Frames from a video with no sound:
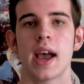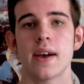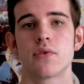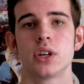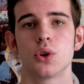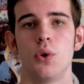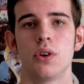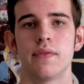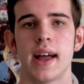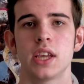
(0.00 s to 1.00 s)
average order
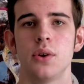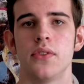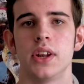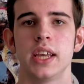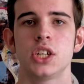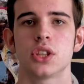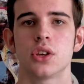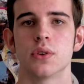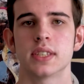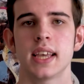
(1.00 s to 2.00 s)
value and the niche that
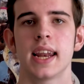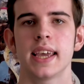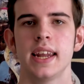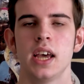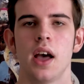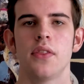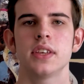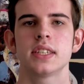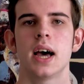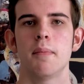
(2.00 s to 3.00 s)
you're selling in,
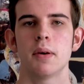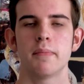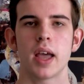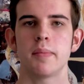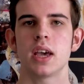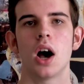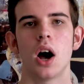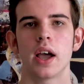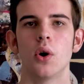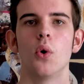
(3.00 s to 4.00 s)
this number may be
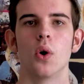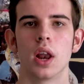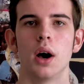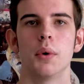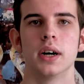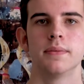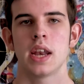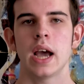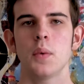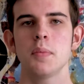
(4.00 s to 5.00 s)
higher or lower.
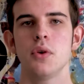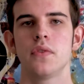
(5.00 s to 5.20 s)
Now we move